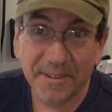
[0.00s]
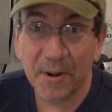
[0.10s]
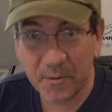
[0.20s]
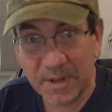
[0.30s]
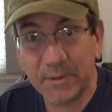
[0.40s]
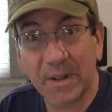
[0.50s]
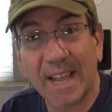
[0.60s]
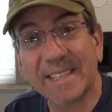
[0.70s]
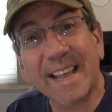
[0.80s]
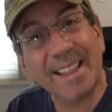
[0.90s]
on our way to
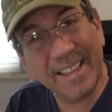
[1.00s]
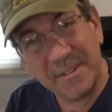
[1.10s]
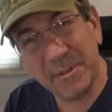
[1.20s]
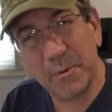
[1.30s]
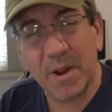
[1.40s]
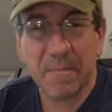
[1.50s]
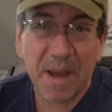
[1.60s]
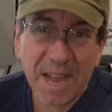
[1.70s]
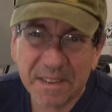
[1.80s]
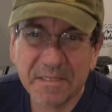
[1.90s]
Alaska. And then on the way
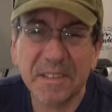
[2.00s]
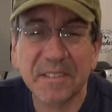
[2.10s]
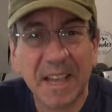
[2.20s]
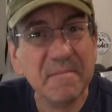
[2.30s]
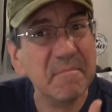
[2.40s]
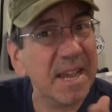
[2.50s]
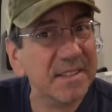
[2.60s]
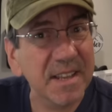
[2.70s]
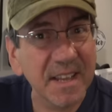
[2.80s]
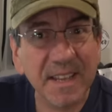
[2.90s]
back, since I
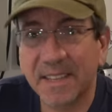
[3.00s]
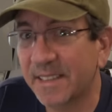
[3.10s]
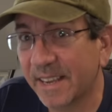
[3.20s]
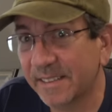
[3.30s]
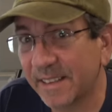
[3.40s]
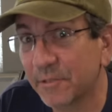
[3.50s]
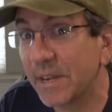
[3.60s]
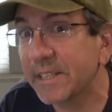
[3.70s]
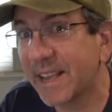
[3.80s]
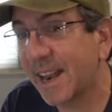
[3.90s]
might take the
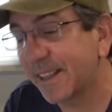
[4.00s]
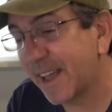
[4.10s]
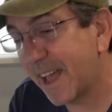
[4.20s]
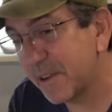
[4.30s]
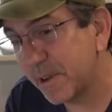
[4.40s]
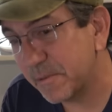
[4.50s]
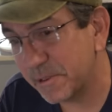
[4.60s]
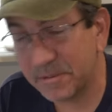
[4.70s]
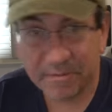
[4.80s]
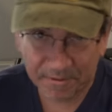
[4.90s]
Trans-Canada Highway,
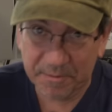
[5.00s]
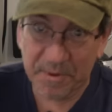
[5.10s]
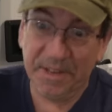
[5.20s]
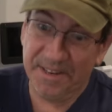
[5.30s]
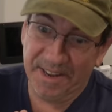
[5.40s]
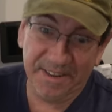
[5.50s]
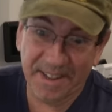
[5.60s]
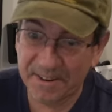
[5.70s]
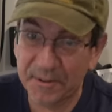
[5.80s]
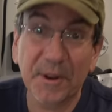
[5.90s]
which would be like
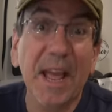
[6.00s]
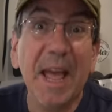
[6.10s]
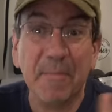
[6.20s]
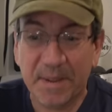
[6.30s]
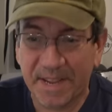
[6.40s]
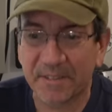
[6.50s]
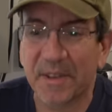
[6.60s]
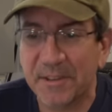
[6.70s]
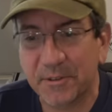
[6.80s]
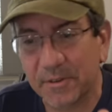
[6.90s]
another epic
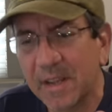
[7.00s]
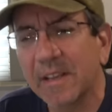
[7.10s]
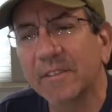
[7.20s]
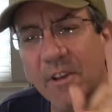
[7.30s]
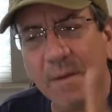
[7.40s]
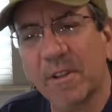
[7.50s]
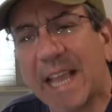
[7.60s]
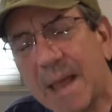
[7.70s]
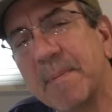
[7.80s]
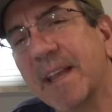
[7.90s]
adventure. Talking
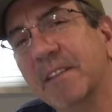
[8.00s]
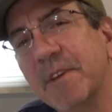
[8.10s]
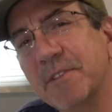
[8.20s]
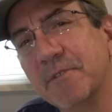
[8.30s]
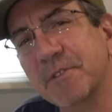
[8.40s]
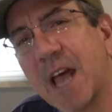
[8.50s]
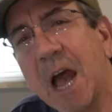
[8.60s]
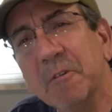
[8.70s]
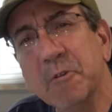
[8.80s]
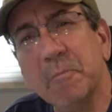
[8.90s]
about epic adventures,
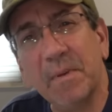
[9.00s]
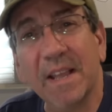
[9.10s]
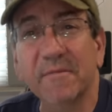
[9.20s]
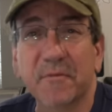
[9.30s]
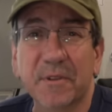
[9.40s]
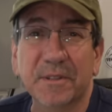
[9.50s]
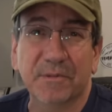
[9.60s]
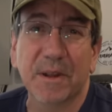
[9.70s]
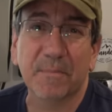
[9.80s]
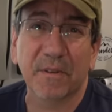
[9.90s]
how do you plan for a
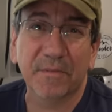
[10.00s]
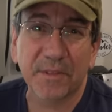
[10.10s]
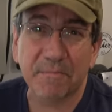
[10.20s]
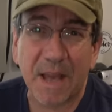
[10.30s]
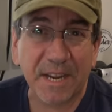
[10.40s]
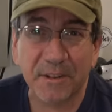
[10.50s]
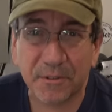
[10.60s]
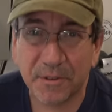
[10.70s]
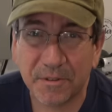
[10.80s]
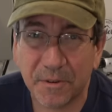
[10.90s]
trip of this
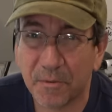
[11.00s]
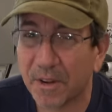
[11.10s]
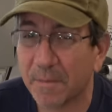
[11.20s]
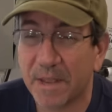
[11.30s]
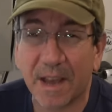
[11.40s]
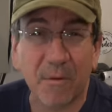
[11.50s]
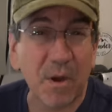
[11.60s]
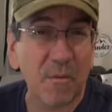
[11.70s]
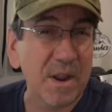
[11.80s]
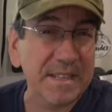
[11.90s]
magnitude? You know, we're going to be
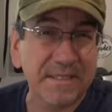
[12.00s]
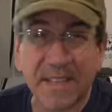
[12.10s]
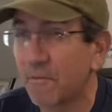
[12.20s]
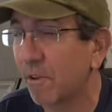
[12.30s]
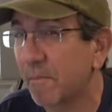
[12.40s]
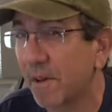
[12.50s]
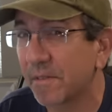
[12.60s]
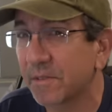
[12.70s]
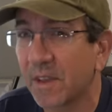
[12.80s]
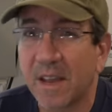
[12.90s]
away several
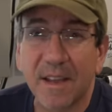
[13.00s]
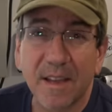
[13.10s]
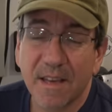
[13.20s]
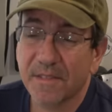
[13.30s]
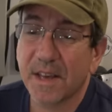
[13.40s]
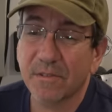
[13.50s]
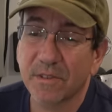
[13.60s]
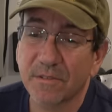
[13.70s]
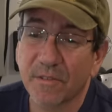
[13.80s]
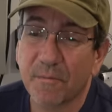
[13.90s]
months
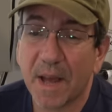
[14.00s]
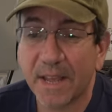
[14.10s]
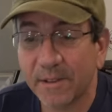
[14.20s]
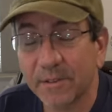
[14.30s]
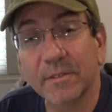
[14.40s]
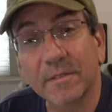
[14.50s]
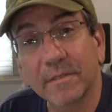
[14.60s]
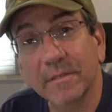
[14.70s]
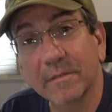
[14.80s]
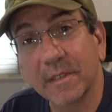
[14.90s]
thousands of
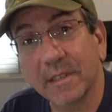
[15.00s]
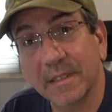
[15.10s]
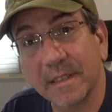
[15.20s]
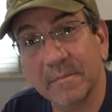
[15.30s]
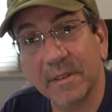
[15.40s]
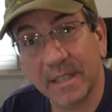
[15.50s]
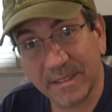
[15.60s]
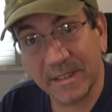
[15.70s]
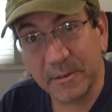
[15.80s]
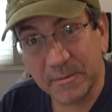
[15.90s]
miles, well, I'm gonna
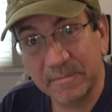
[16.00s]
tell you